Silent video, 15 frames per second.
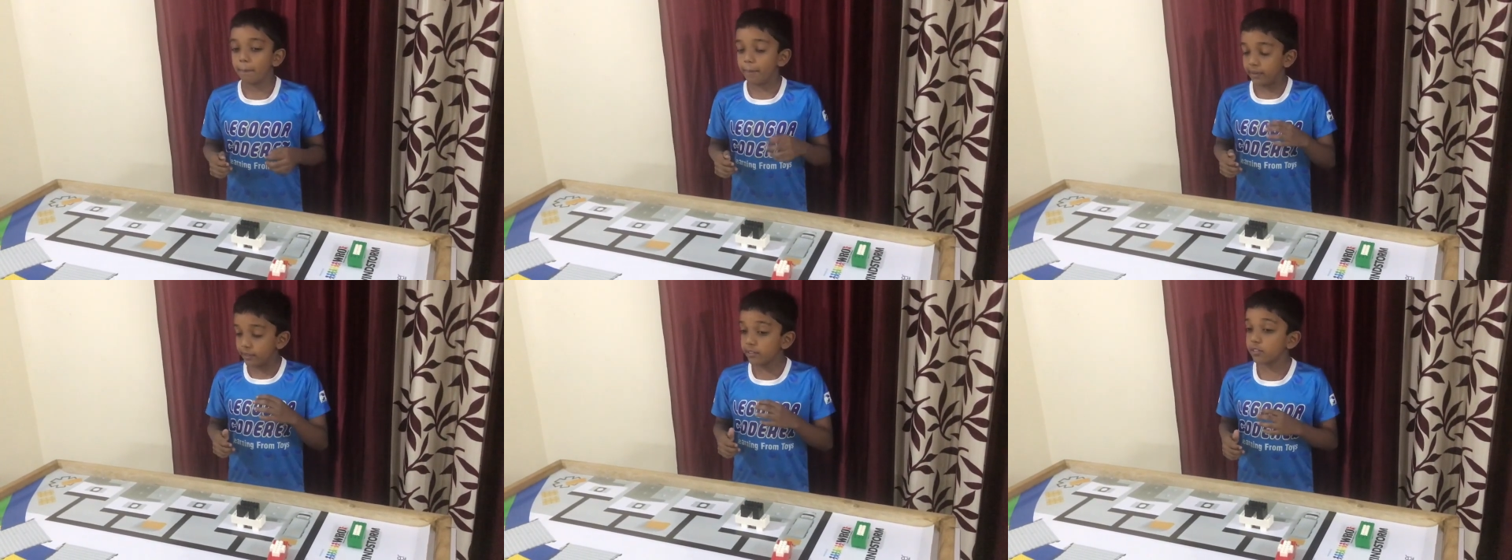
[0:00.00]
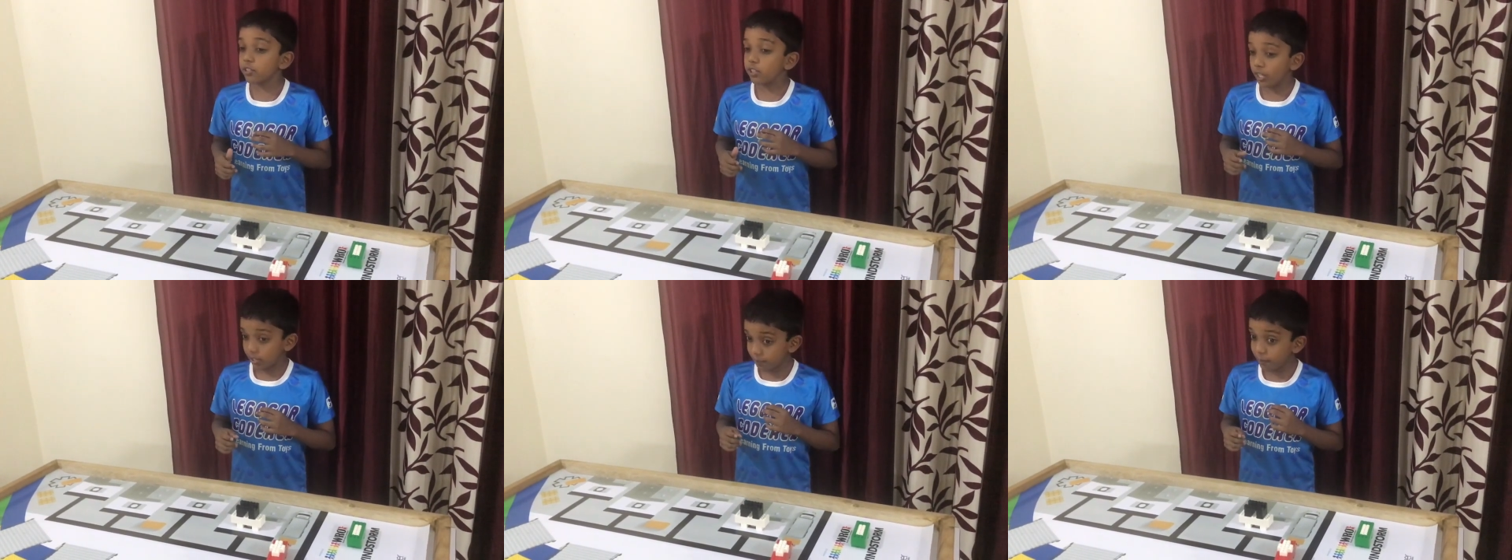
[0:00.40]
but it's
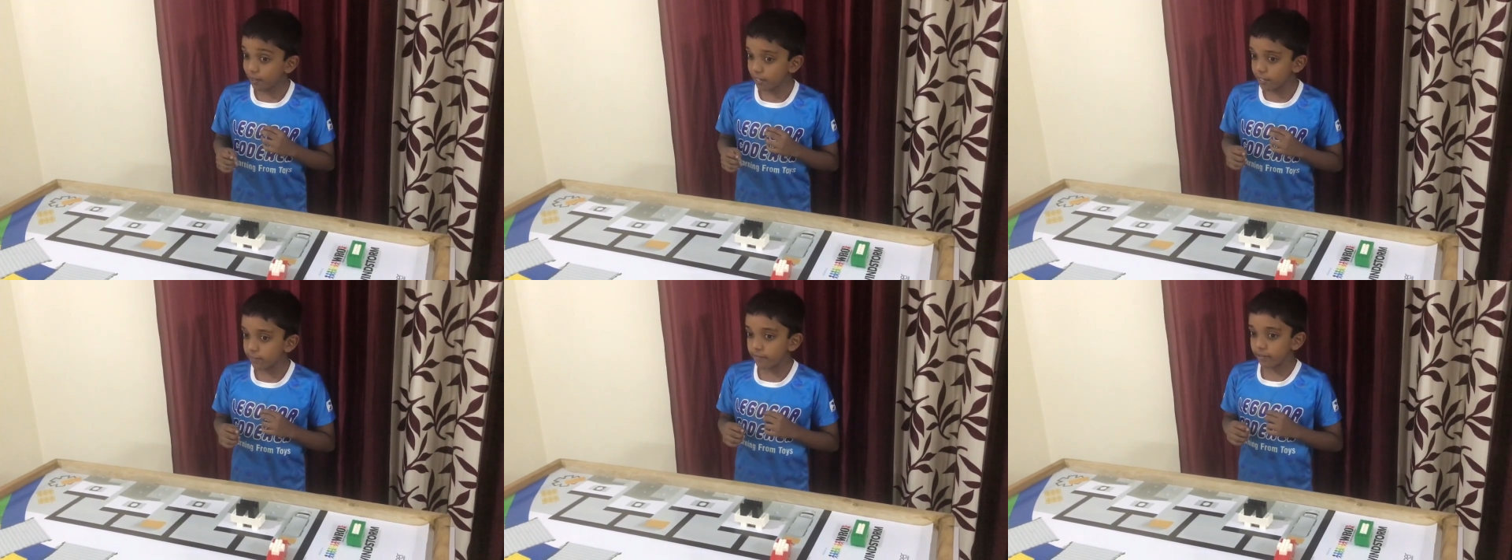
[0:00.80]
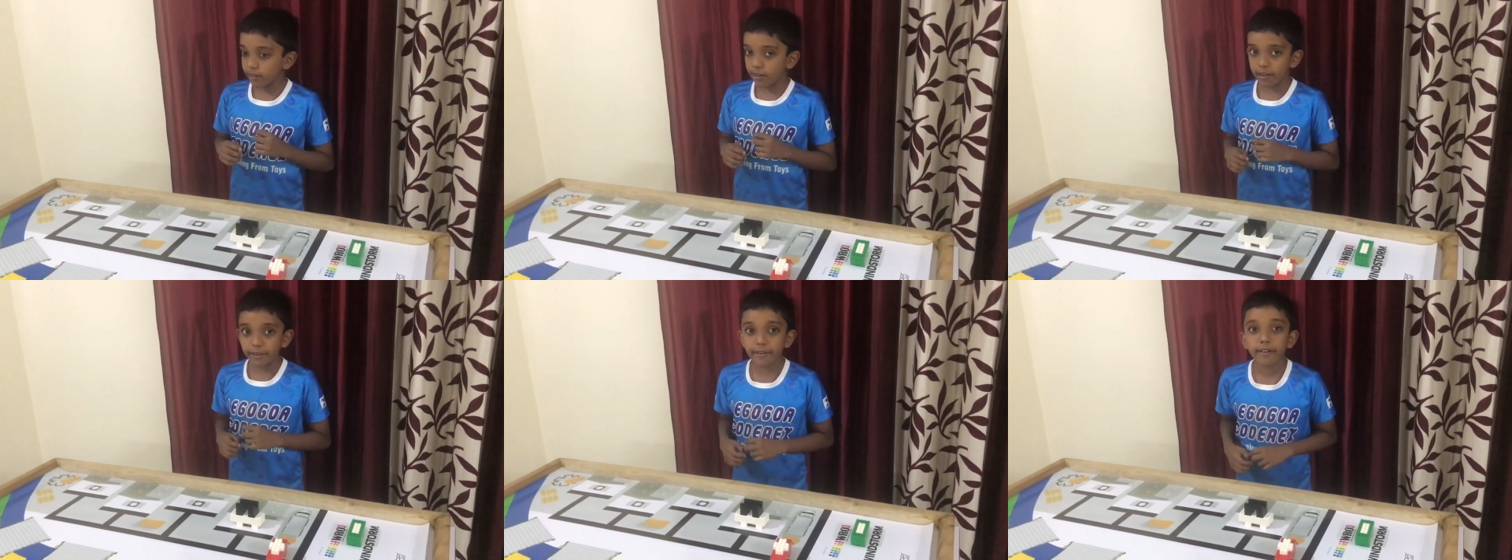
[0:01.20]
terribly
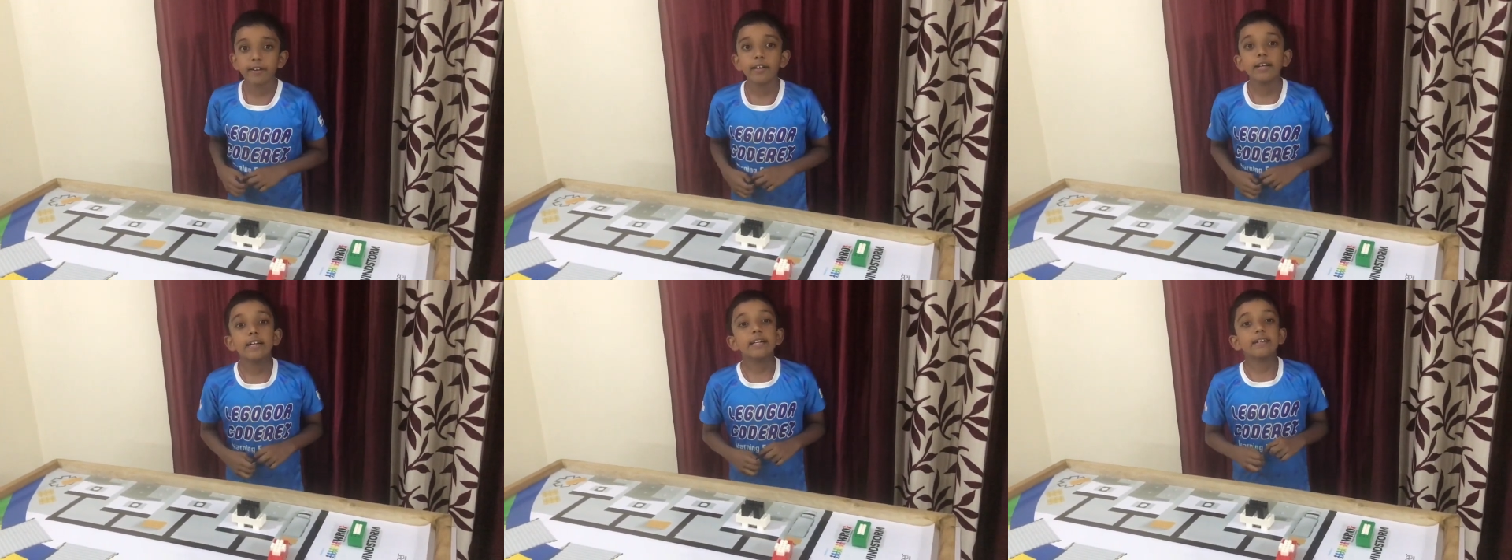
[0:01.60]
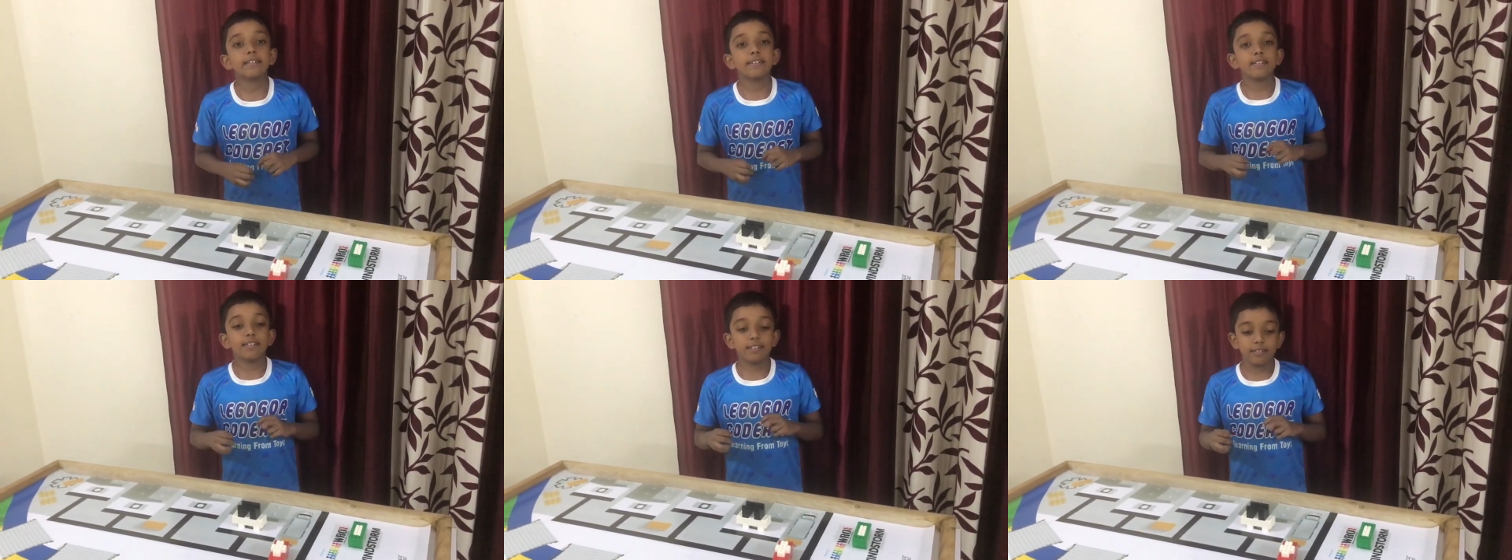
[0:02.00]

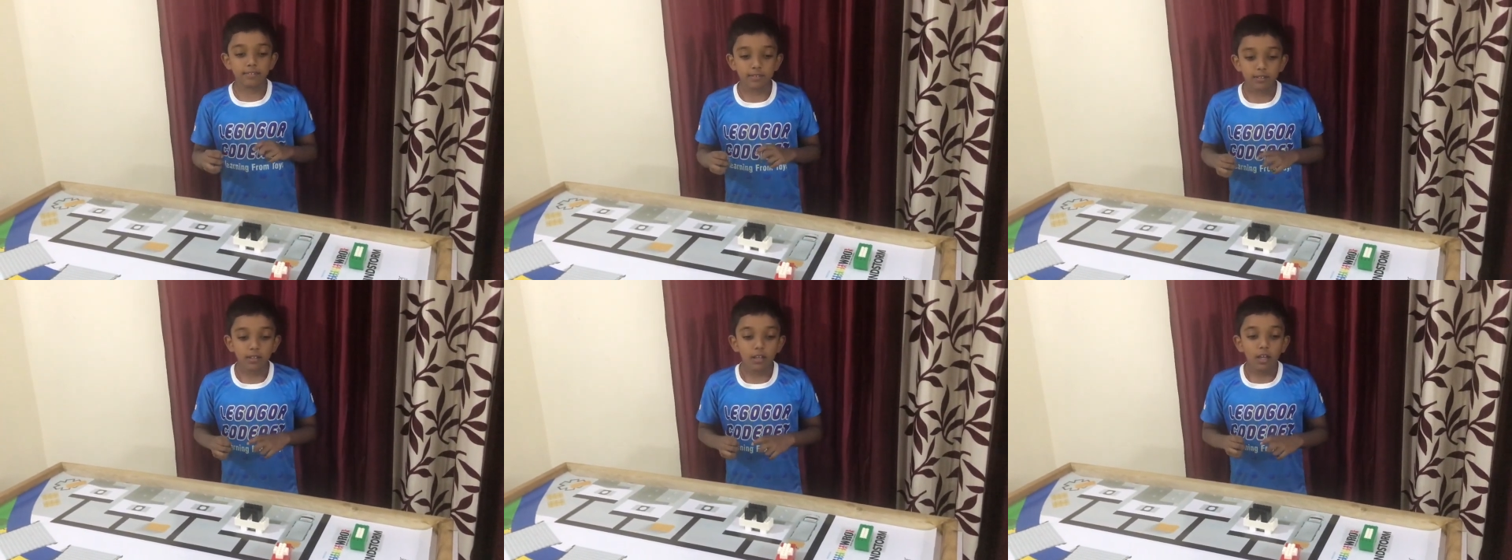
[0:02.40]
difficult.